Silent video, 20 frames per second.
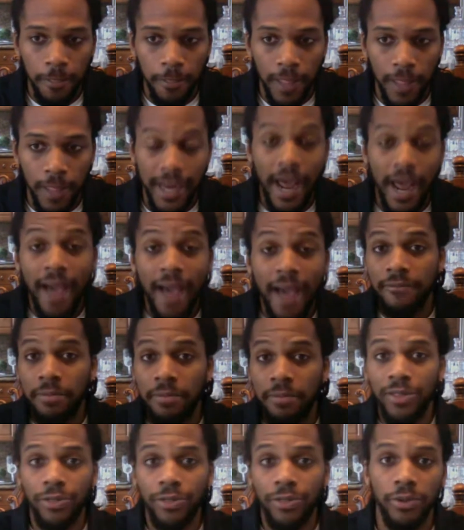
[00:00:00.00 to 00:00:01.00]
And I've
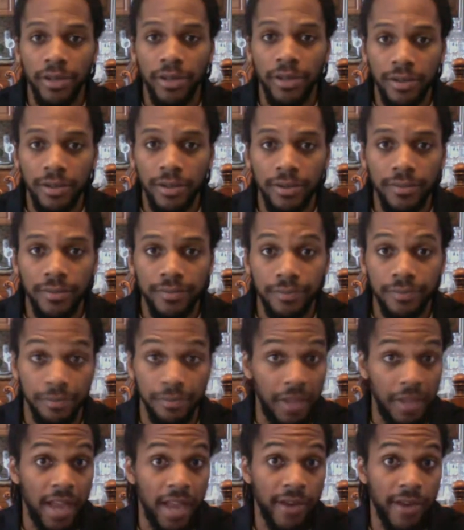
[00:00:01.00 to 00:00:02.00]
been through it.
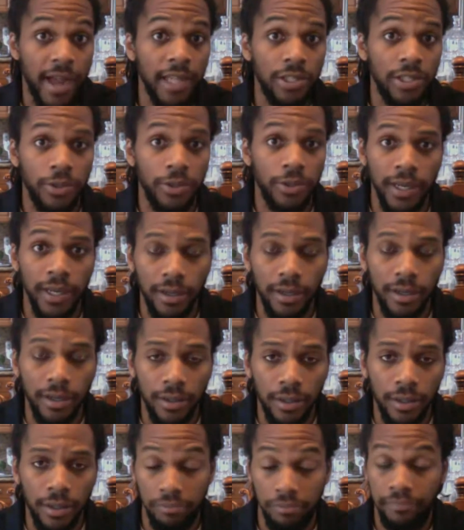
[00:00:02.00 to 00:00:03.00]
I graduated,
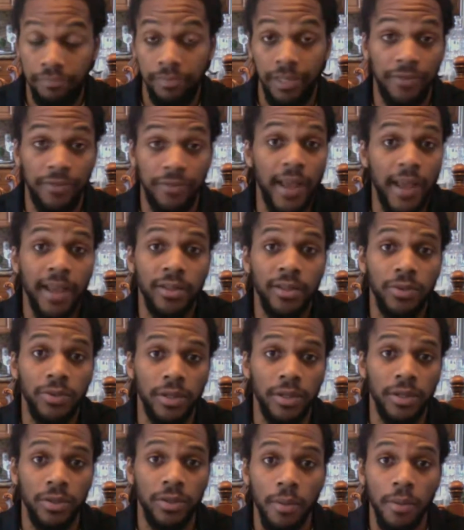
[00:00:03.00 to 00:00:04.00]
in fact,
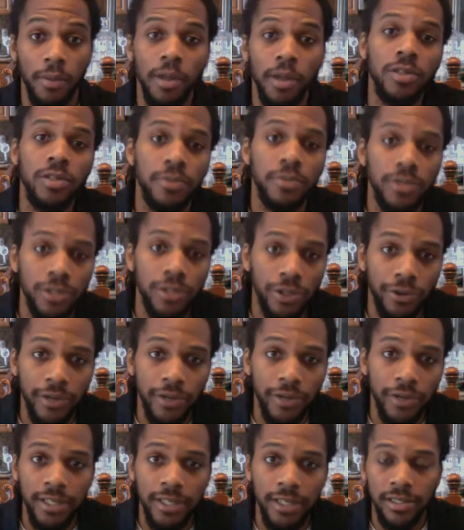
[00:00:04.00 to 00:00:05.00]
with multiple
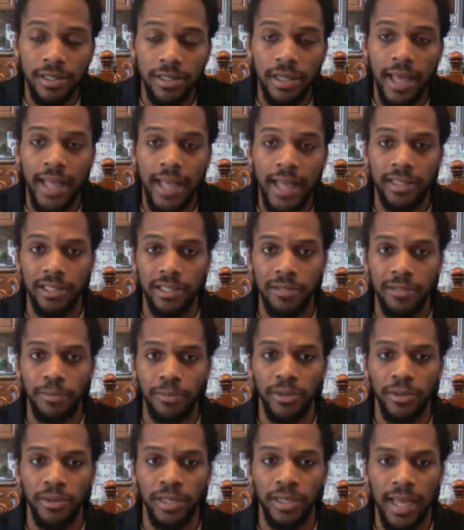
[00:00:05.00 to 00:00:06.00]
degrees at this
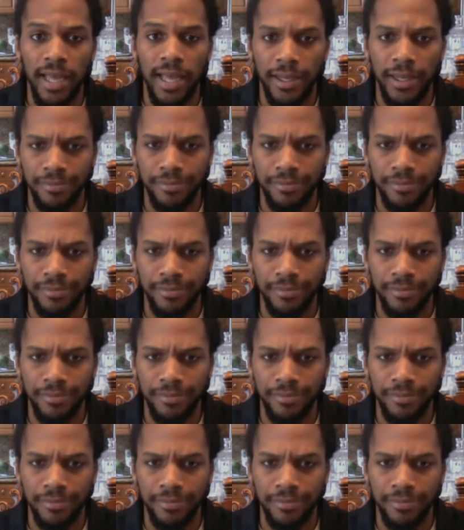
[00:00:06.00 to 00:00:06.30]
point. And